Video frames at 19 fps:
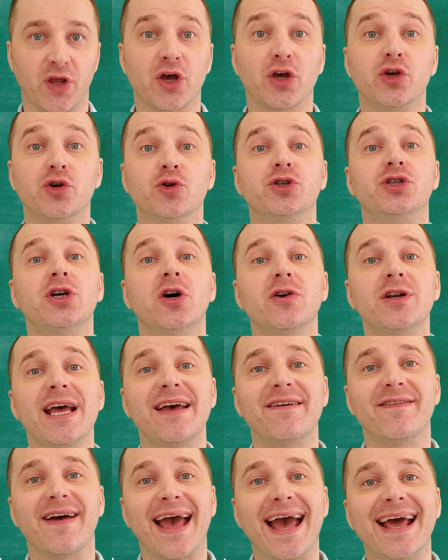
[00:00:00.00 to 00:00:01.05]
You don't
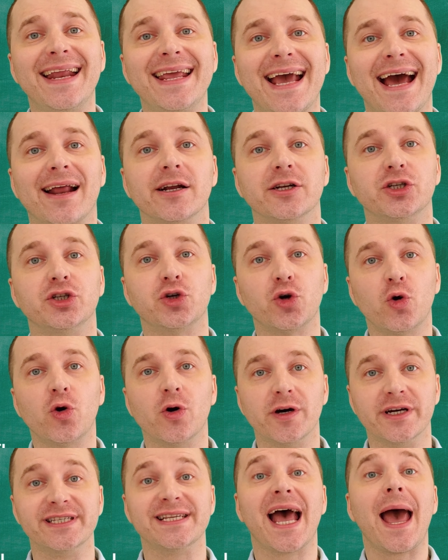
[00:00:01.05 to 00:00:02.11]
have any other
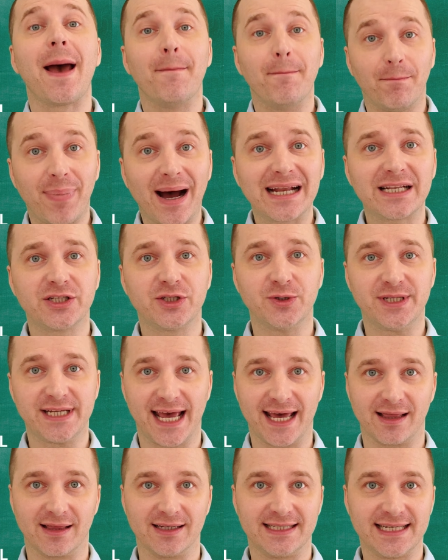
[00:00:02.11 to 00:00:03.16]
choice but to
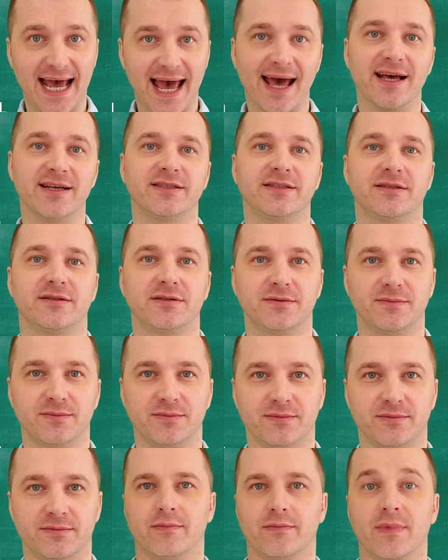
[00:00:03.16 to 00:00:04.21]
take the test.
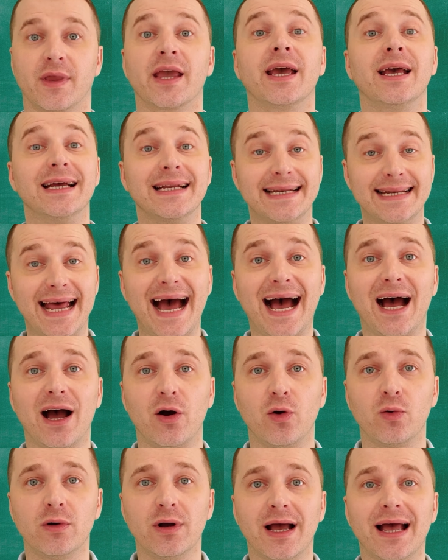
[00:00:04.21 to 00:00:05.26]

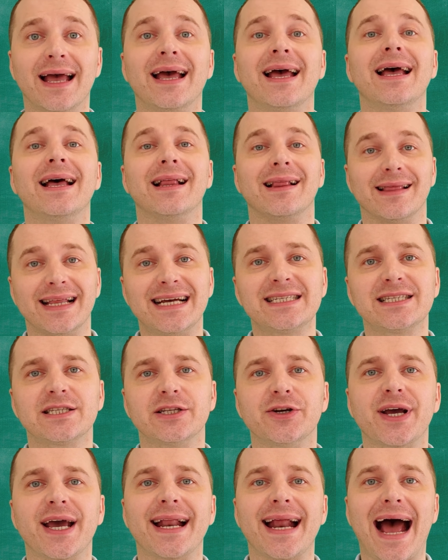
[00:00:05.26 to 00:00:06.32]
Now, let's
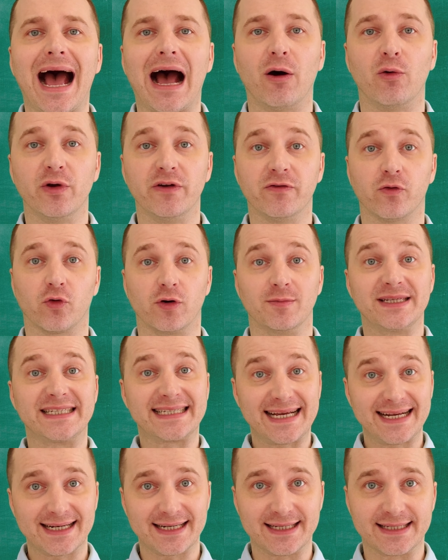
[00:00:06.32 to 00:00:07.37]
look at how we form
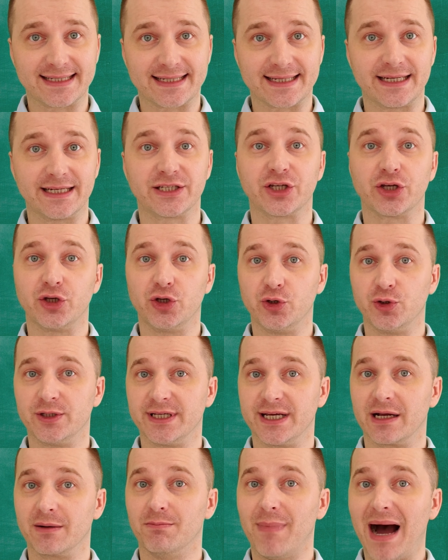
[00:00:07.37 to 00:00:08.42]
sentences
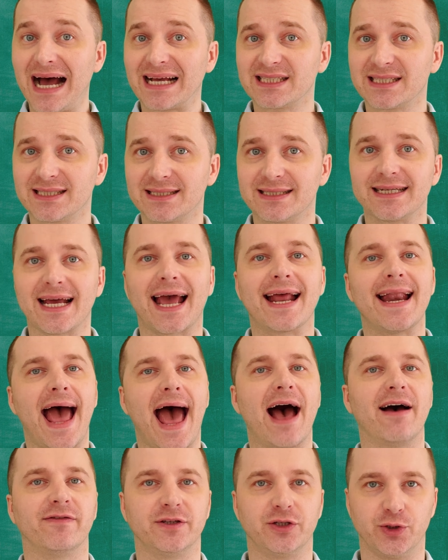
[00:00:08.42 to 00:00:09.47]
using must and
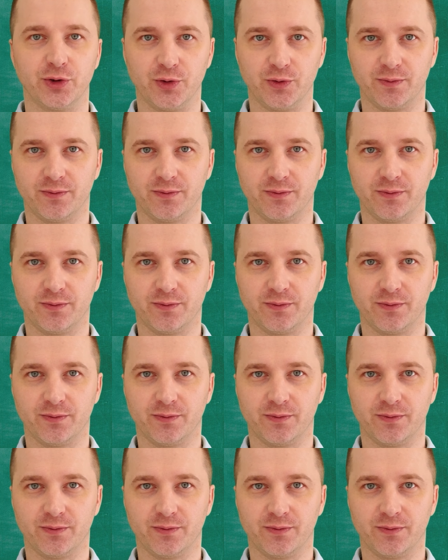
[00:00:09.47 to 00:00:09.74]
have to.